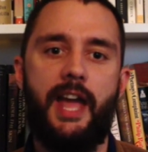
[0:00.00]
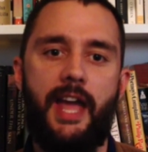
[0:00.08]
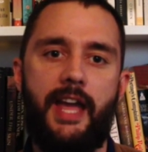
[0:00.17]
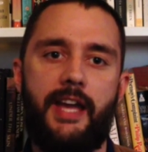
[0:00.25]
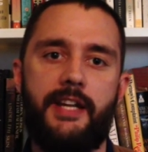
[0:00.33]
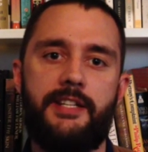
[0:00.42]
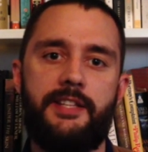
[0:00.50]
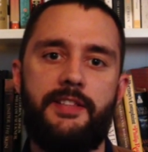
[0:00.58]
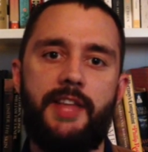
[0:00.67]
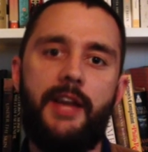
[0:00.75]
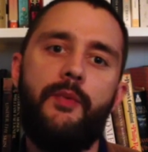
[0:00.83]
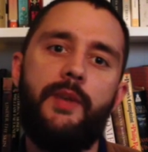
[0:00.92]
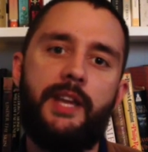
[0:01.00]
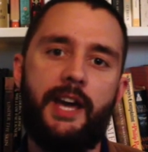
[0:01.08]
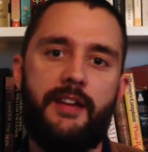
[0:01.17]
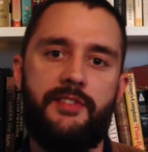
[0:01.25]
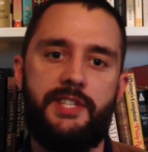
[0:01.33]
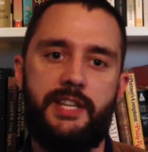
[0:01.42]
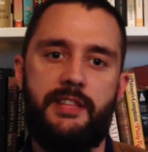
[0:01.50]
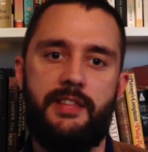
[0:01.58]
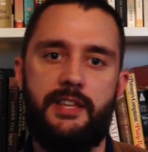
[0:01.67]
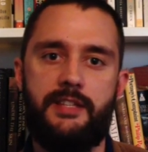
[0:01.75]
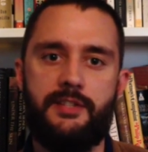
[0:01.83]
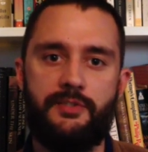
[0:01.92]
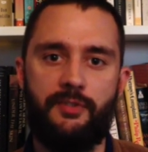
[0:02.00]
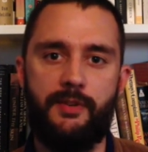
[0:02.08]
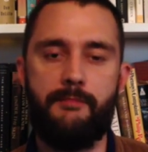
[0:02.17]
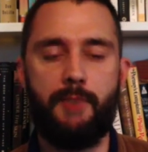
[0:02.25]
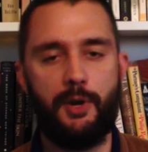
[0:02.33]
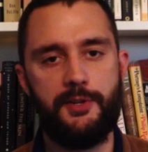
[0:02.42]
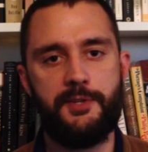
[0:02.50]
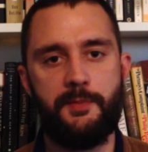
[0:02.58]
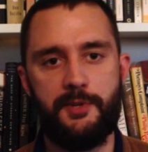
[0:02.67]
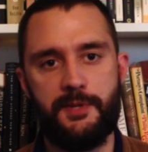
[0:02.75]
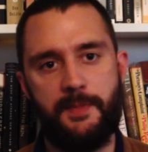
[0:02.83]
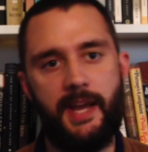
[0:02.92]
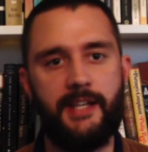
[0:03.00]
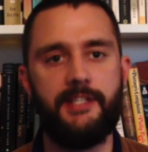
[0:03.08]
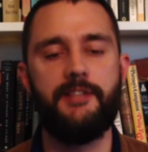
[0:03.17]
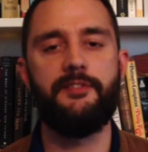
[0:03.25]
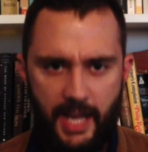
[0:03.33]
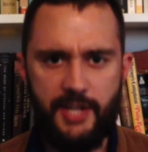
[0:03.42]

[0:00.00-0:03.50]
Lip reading: and then we kind of see things from Bird's perspective